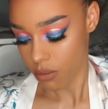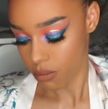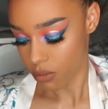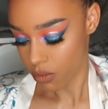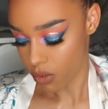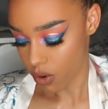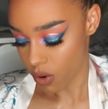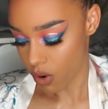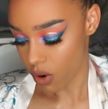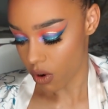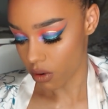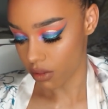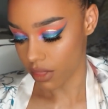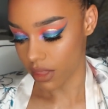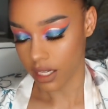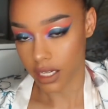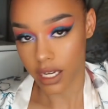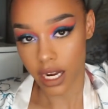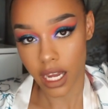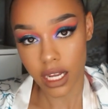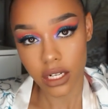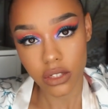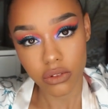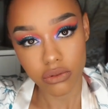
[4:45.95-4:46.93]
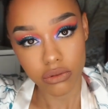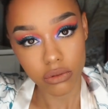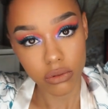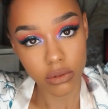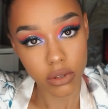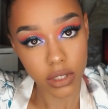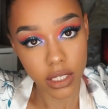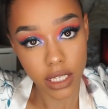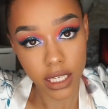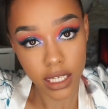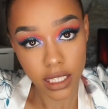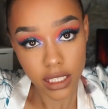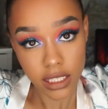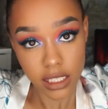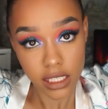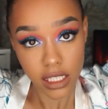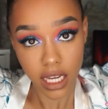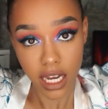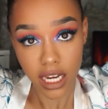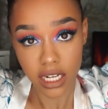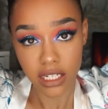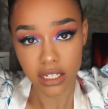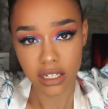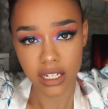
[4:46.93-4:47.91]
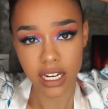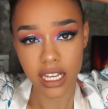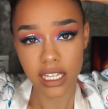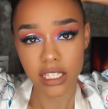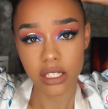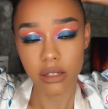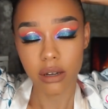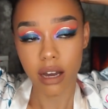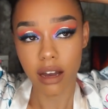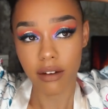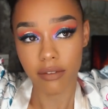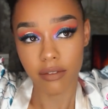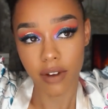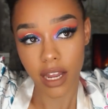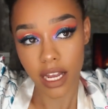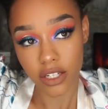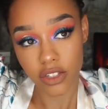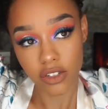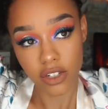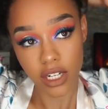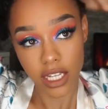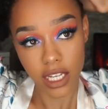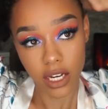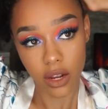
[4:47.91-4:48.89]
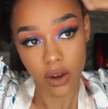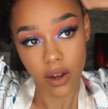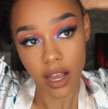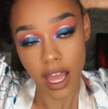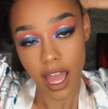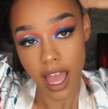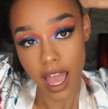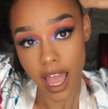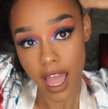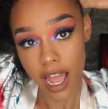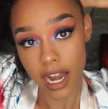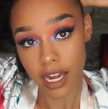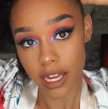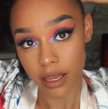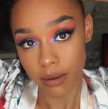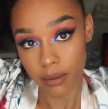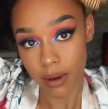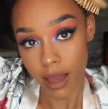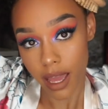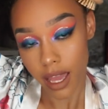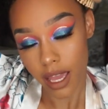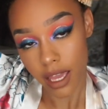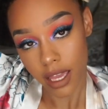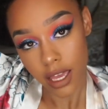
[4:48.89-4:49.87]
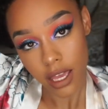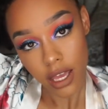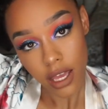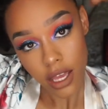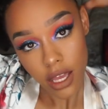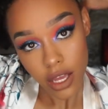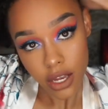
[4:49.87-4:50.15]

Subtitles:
more on the natural looking side, unless you have naturally long hair anyway.